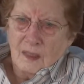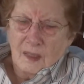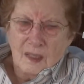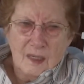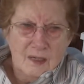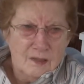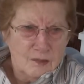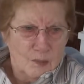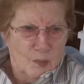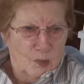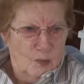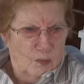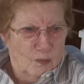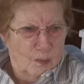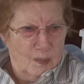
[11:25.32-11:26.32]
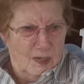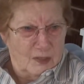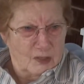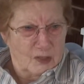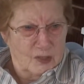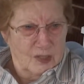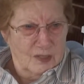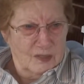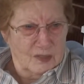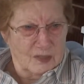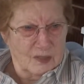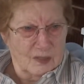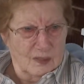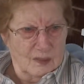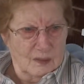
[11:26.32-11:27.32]
He doesn't move much, does
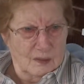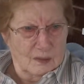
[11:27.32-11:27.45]
he?